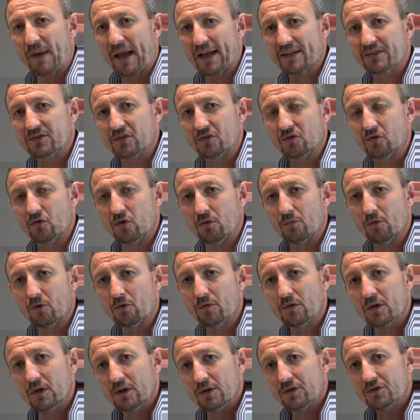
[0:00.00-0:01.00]
back to
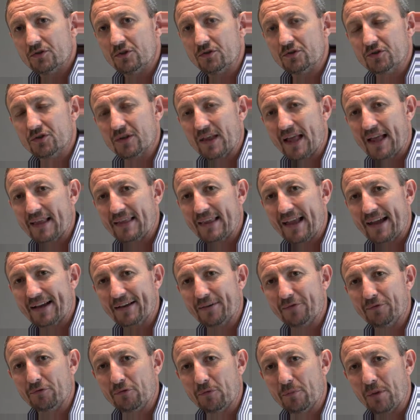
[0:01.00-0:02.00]
normal due to that lack of